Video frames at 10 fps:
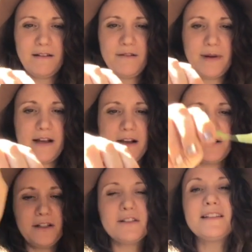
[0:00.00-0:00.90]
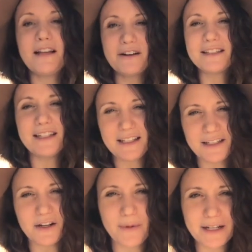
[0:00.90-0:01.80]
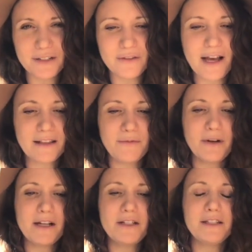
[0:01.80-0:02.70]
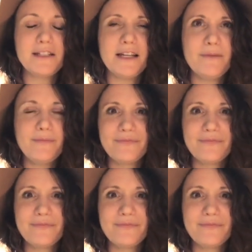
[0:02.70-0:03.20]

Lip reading: Oh my gosh, there is an easier way to do that than what I just did.